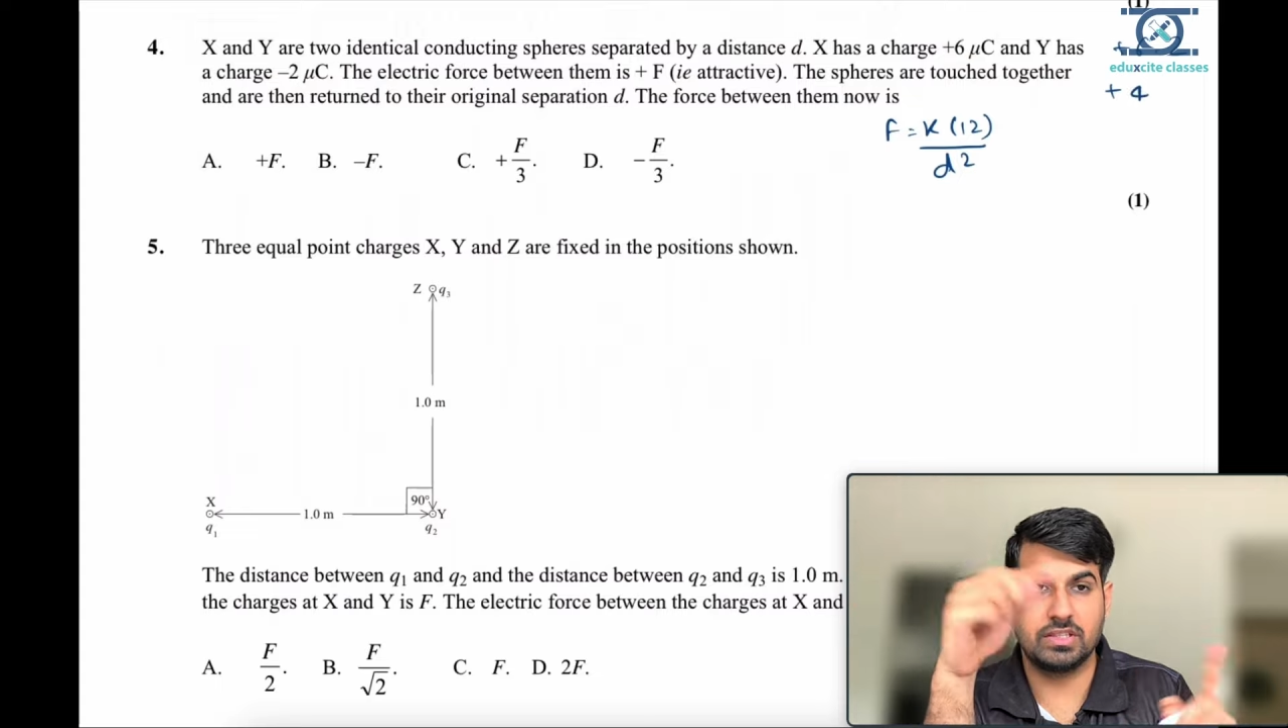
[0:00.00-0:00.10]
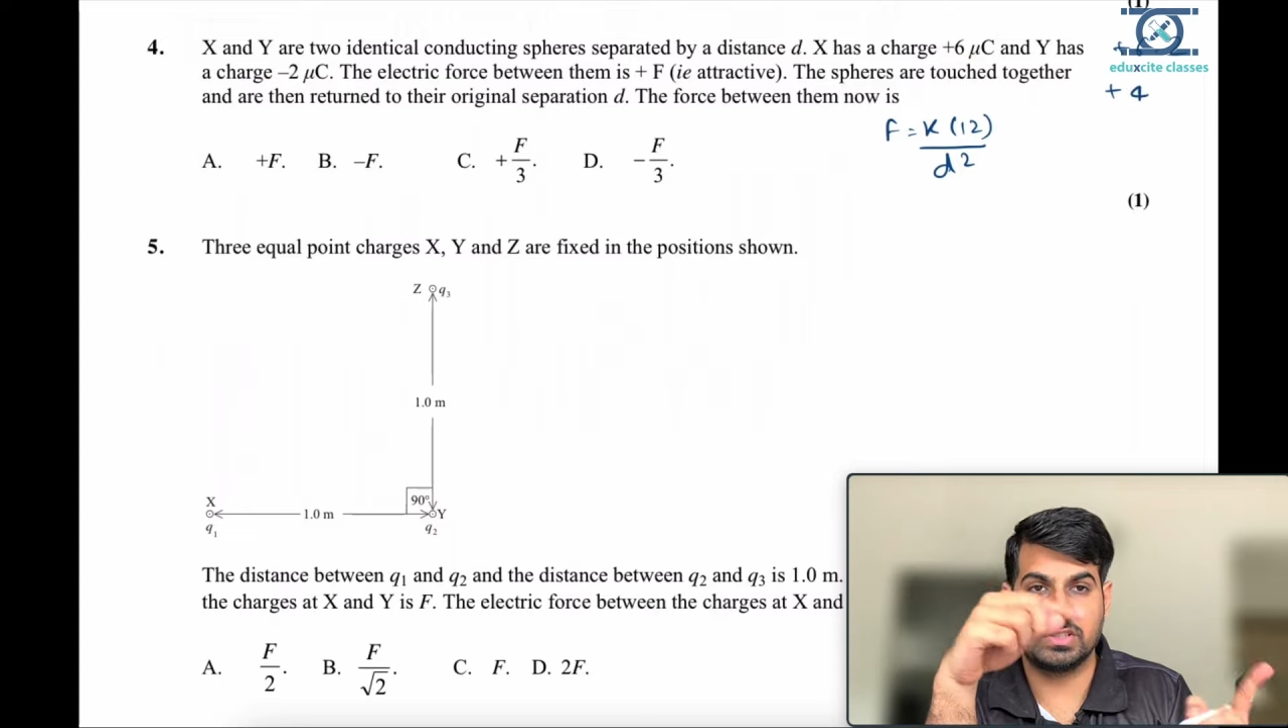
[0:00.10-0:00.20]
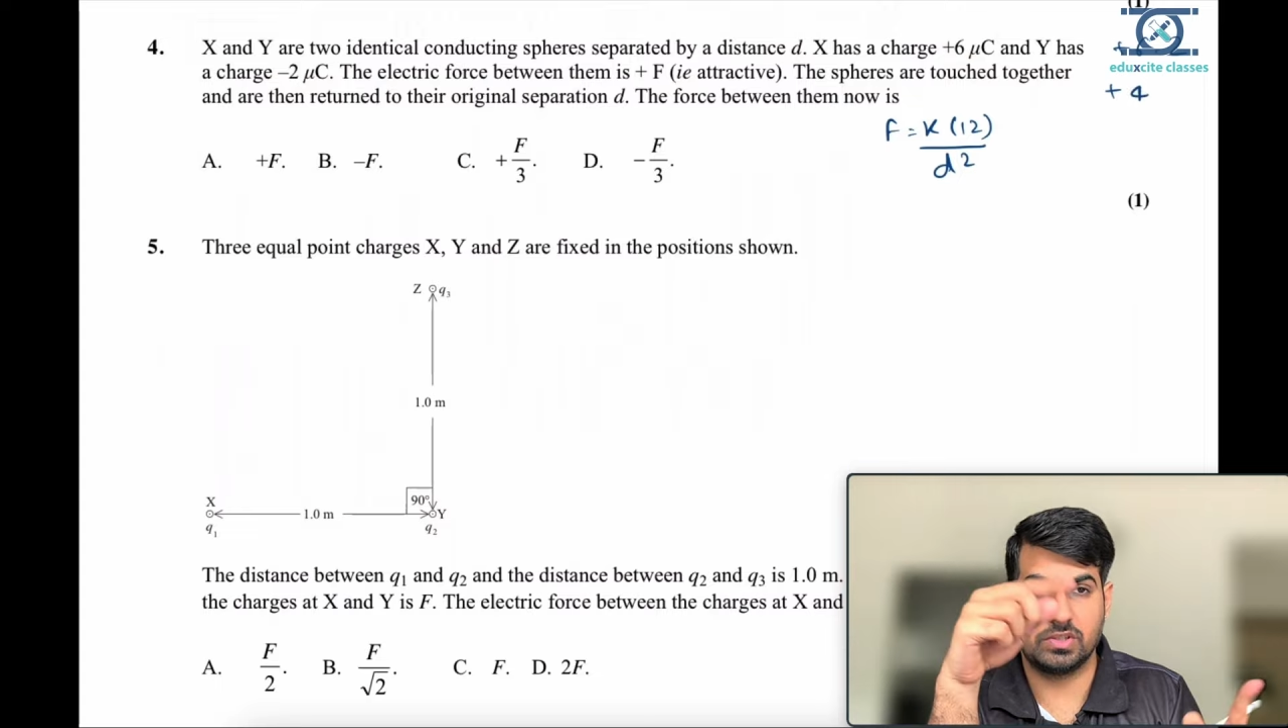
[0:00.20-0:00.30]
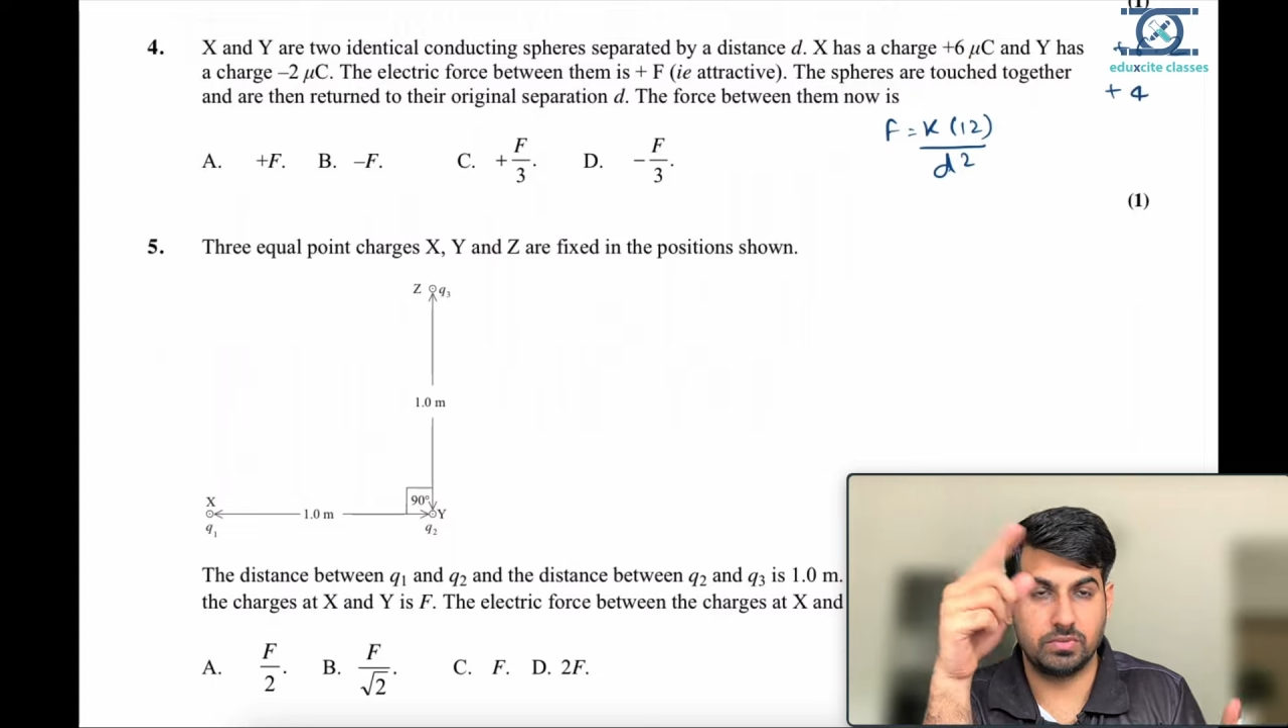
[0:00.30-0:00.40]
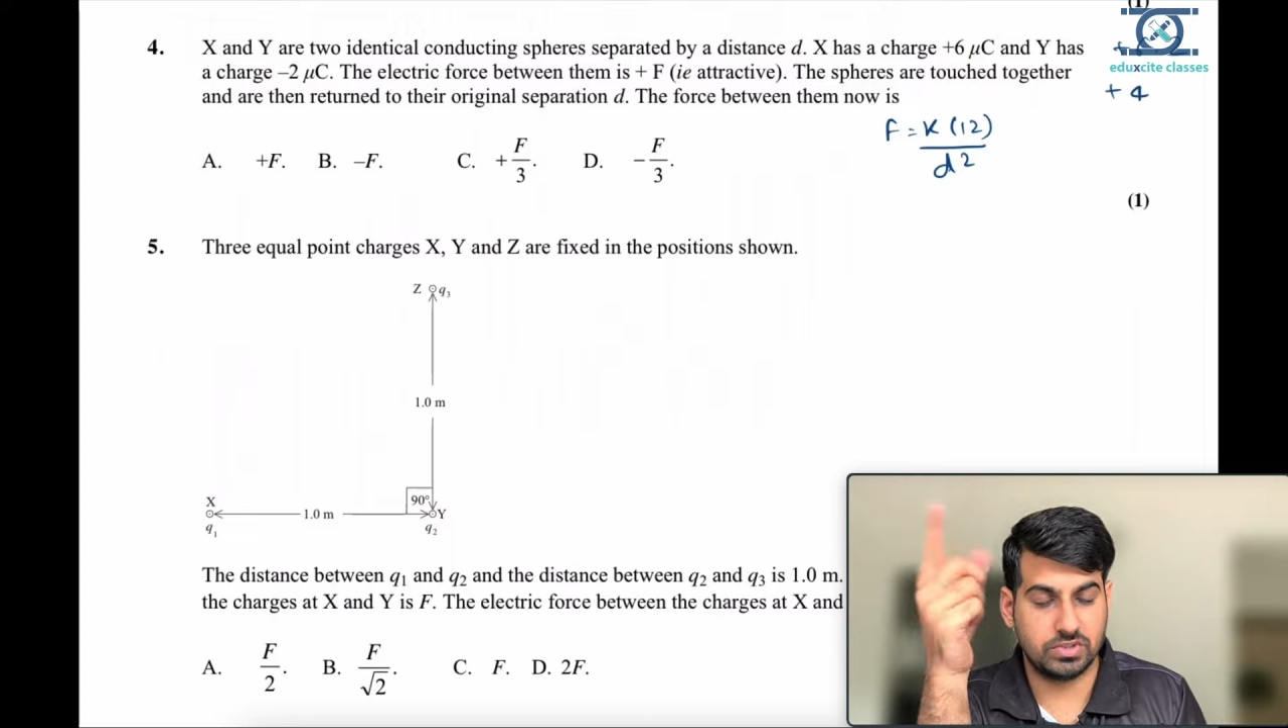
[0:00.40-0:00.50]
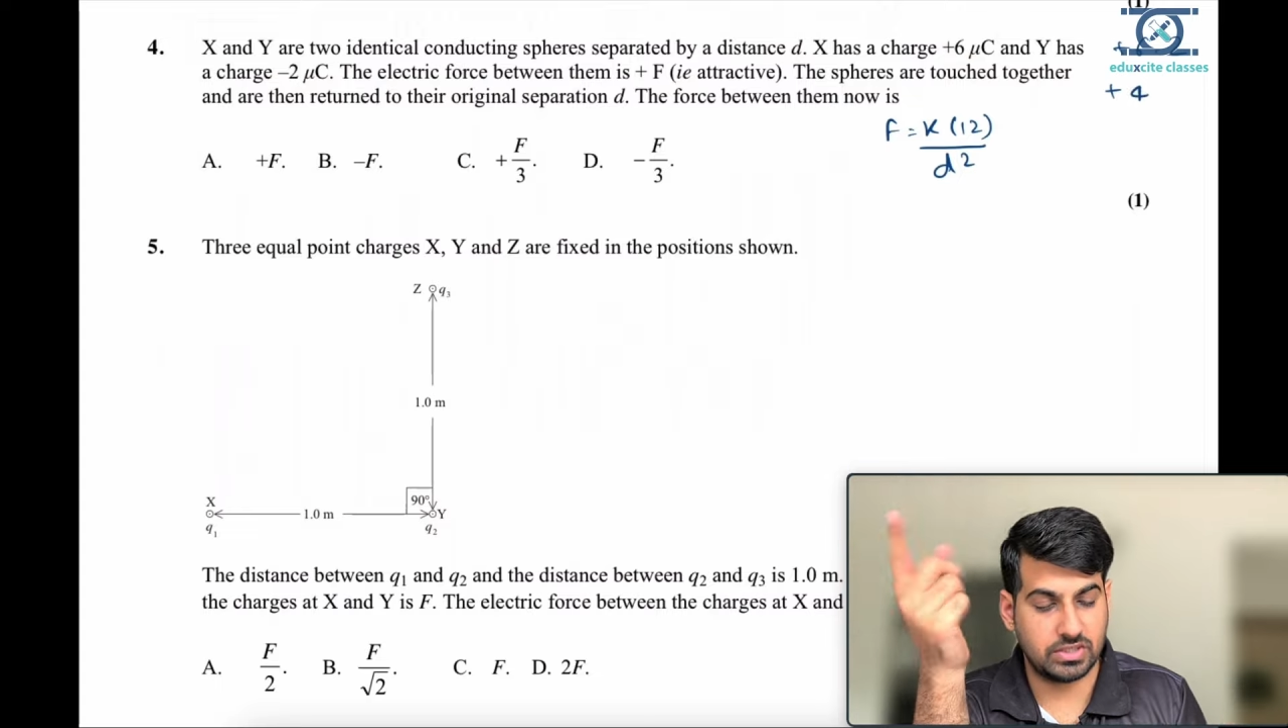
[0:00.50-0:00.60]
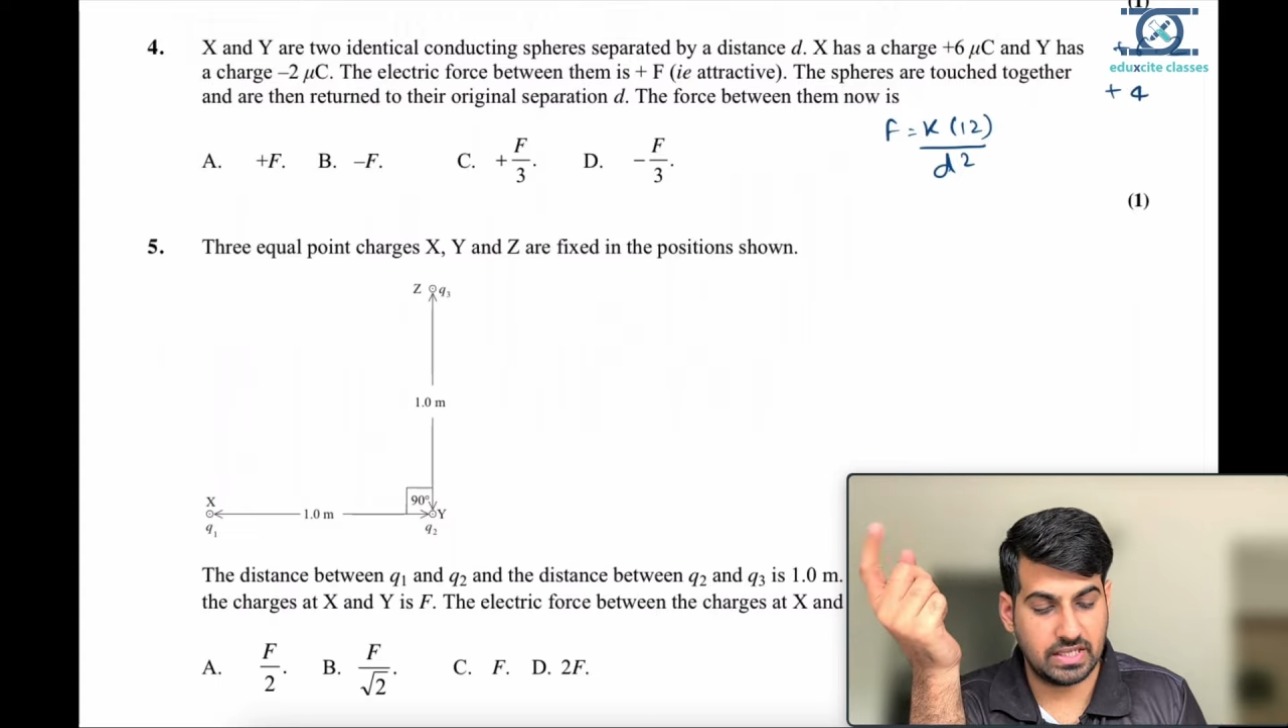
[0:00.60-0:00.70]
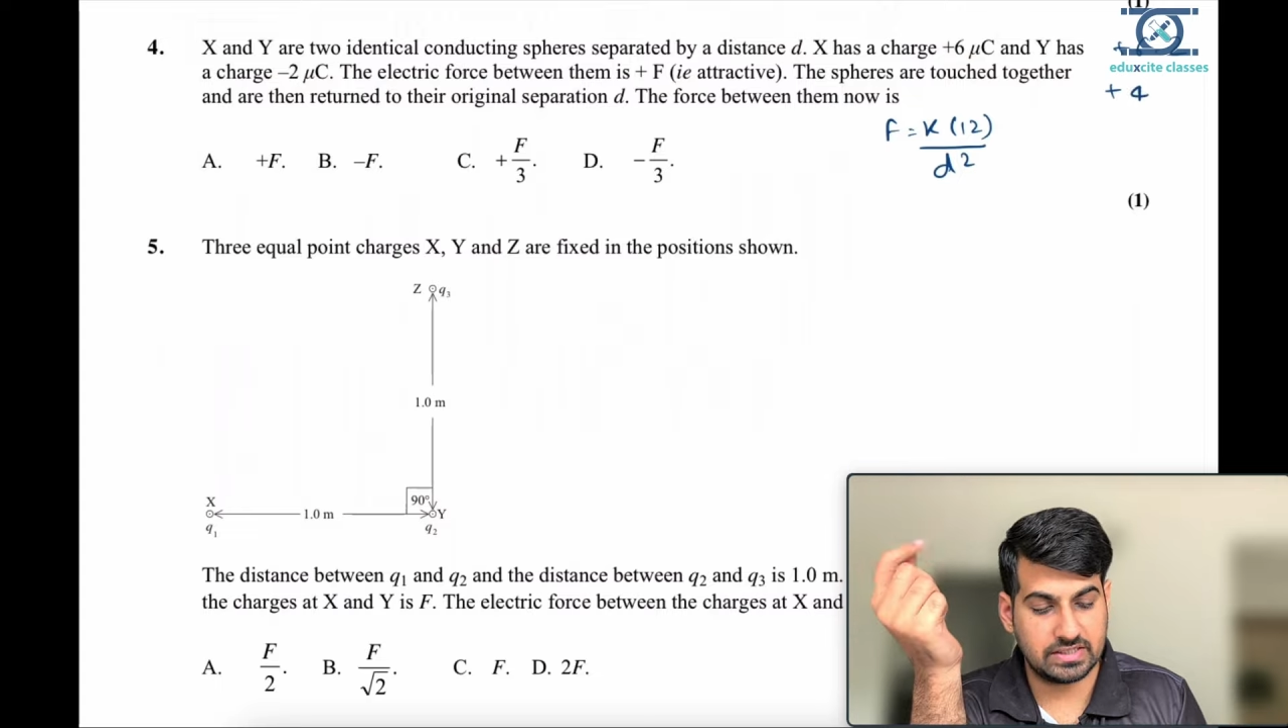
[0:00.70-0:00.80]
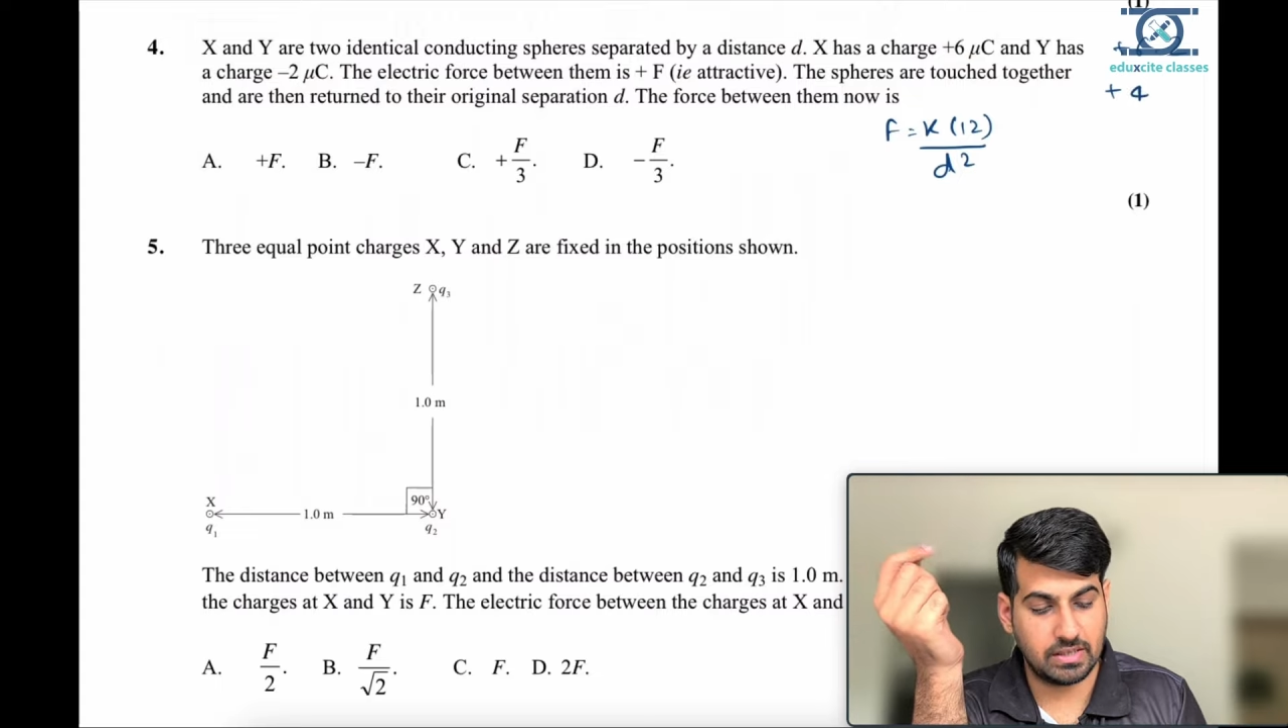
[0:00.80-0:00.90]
distribution as